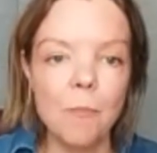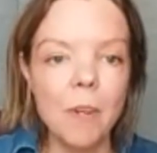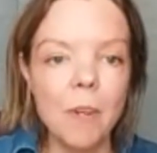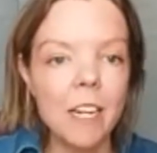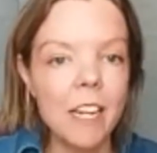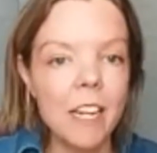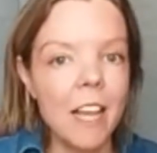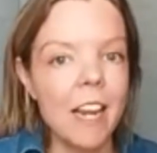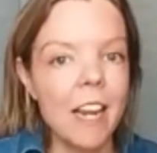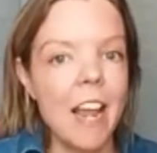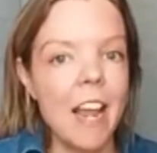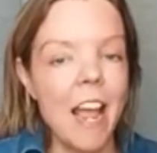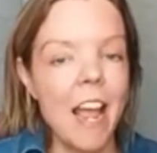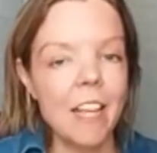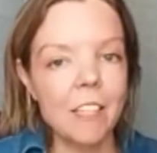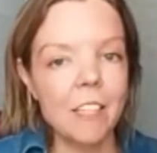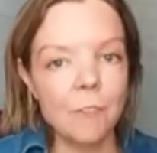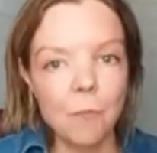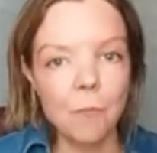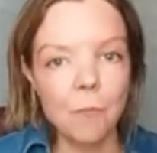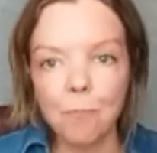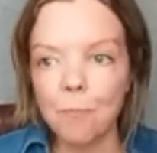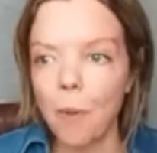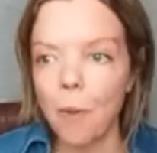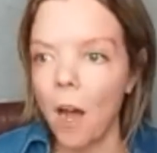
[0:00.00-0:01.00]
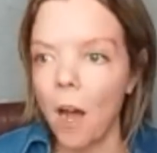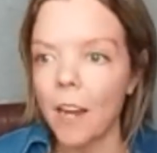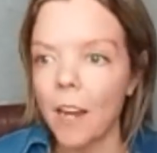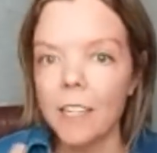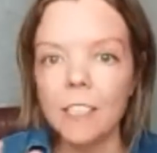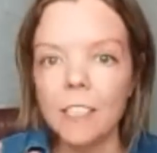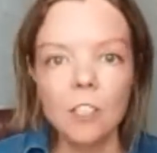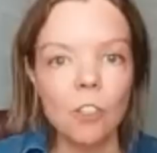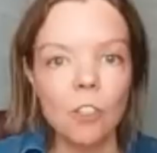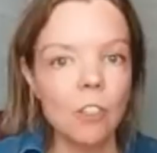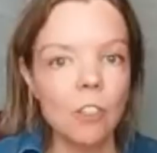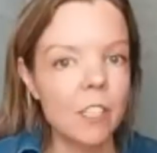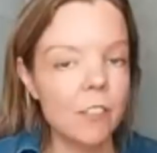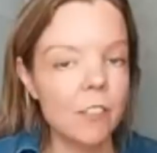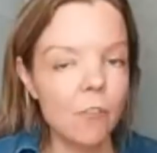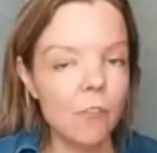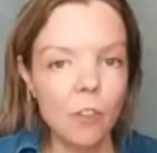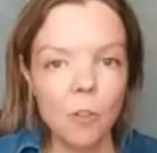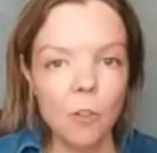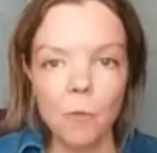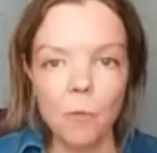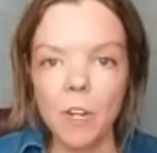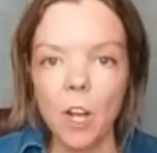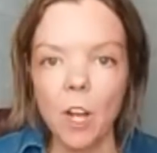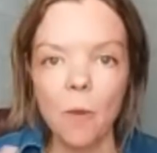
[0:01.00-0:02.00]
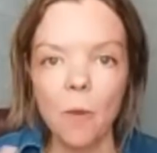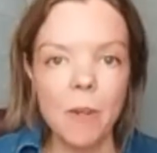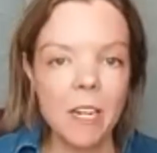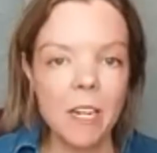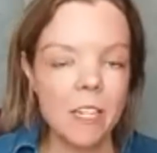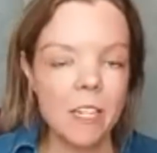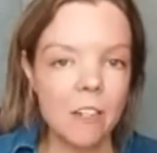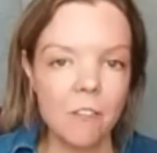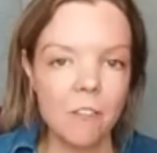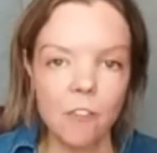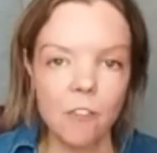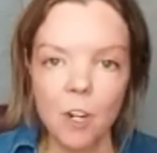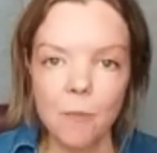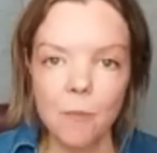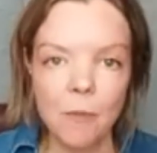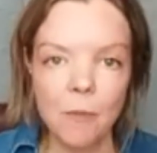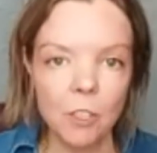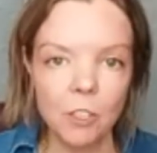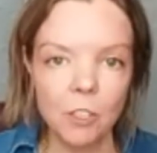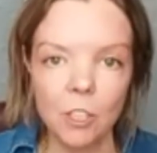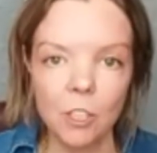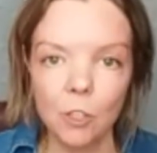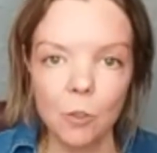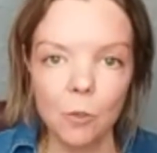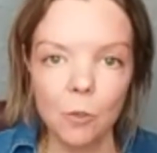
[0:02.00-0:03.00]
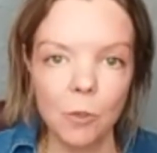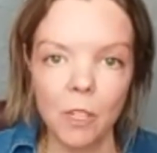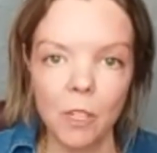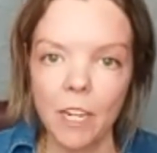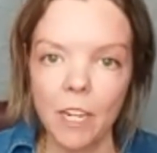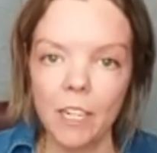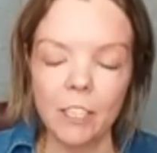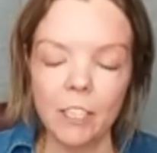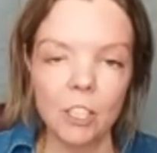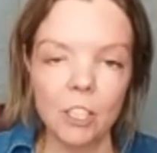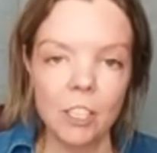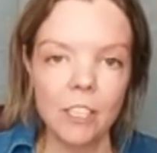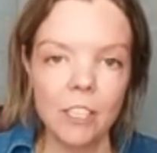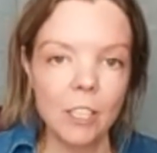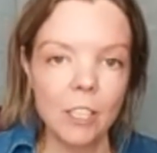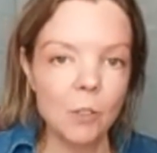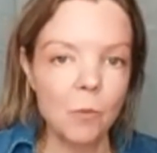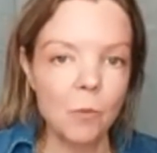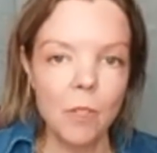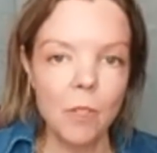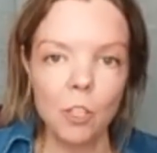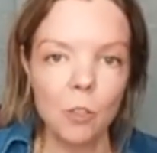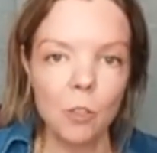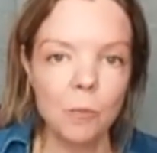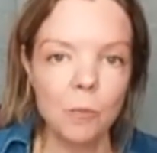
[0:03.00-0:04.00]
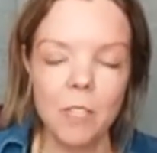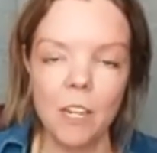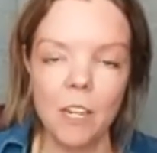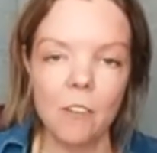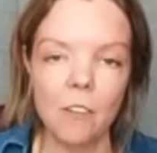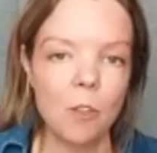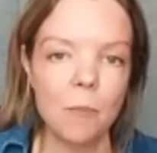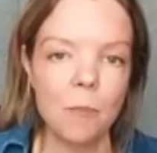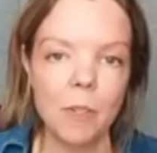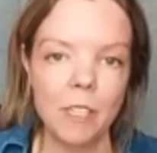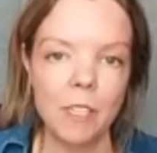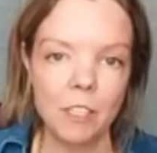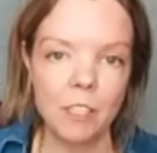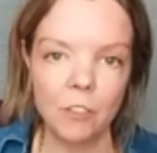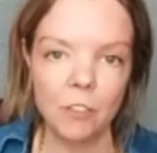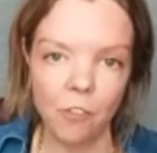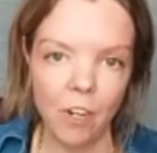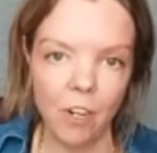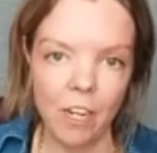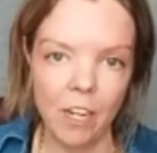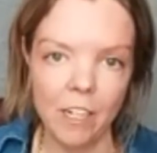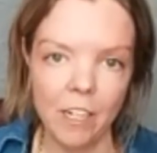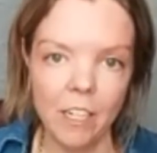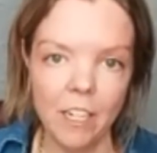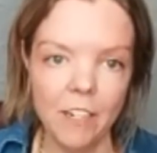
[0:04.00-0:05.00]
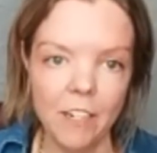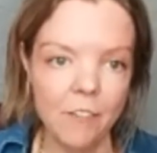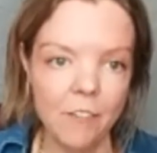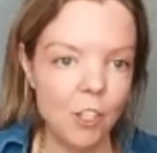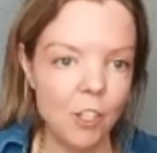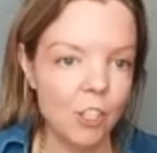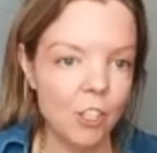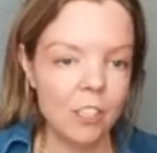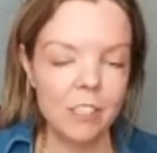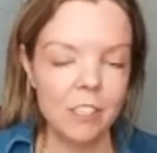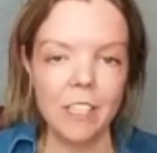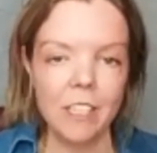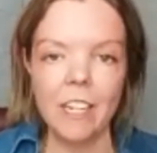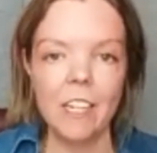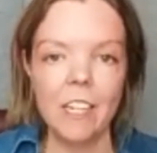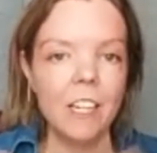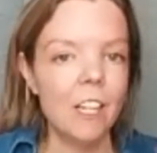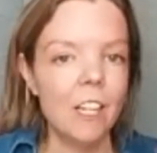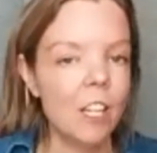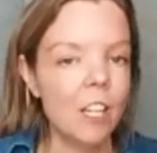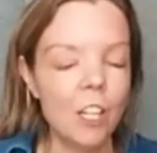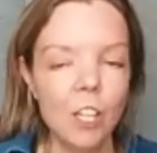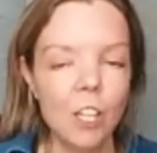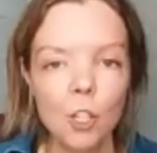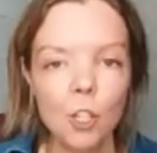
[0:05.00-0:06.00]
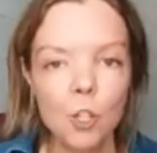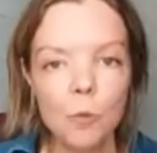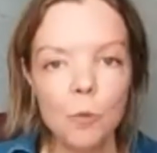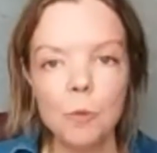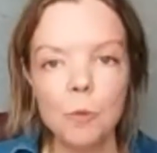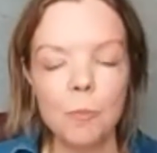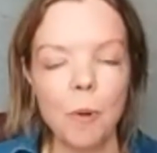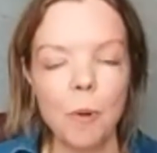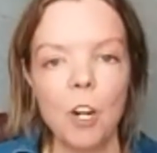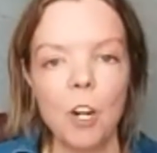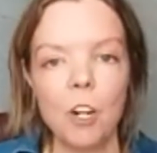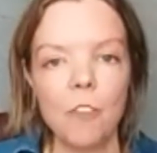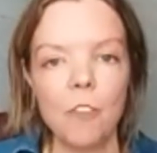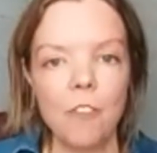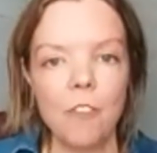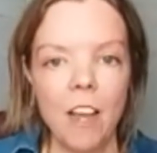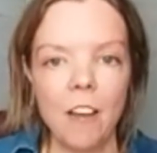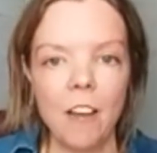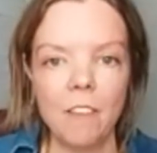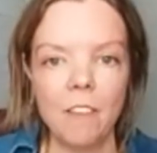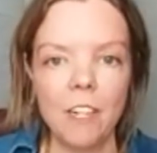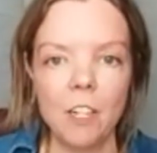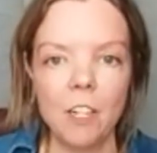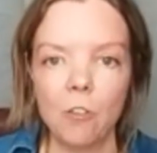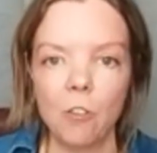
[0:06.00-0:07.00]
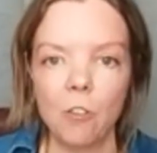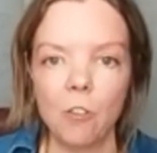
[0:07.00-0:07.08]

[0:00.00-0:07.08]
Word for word: But again, bodies are different. We all make different amounts of lubrication. That's why lube's everybody's friend. And if you just say lube's part of having